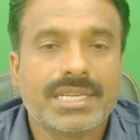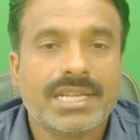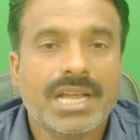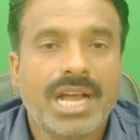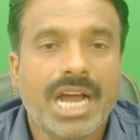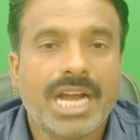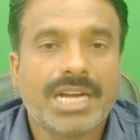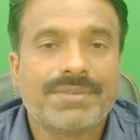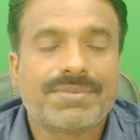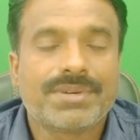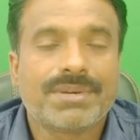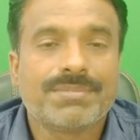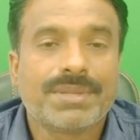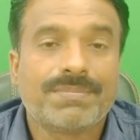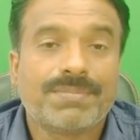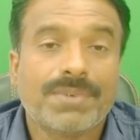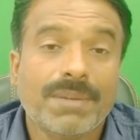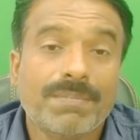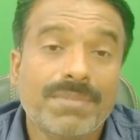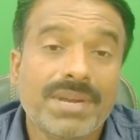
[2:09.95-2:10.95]
and from the
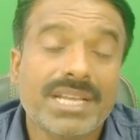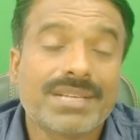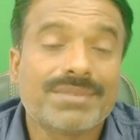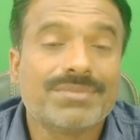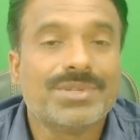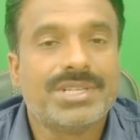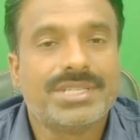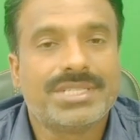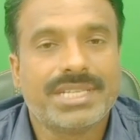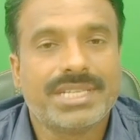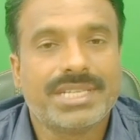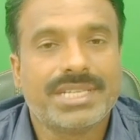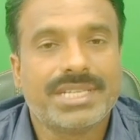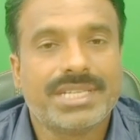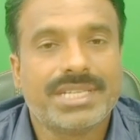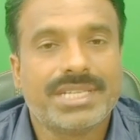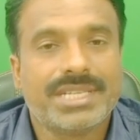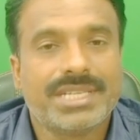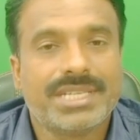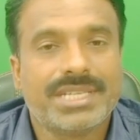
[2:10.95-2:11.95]
public we will take
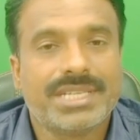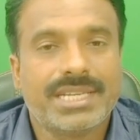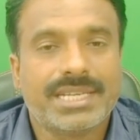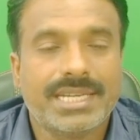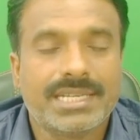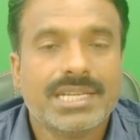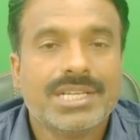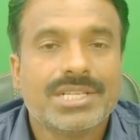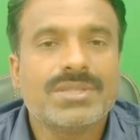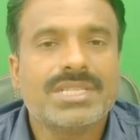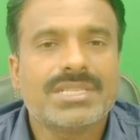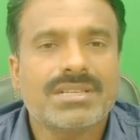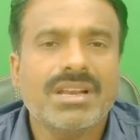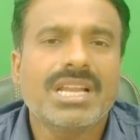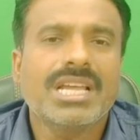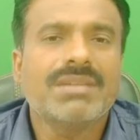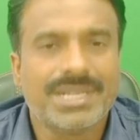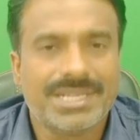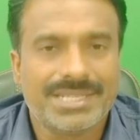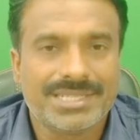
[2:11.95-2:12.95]
it. So these are all
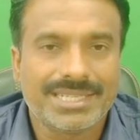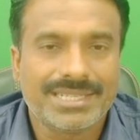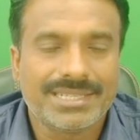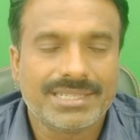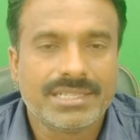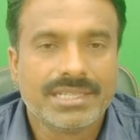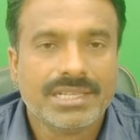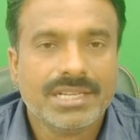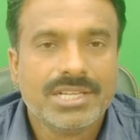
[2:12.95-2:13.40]
liability.